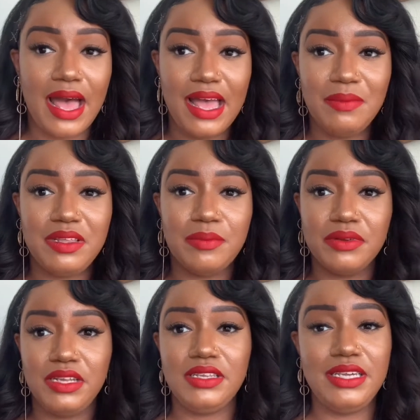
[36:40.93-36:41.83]
I am
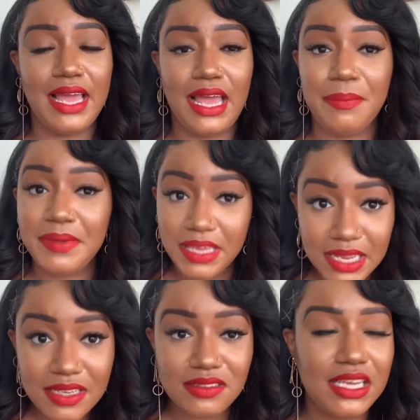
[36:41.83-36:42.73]
completely at
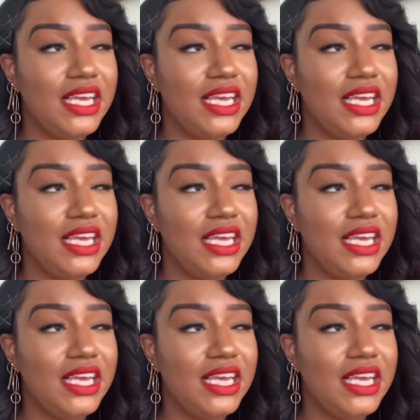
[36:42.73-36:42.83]
peace.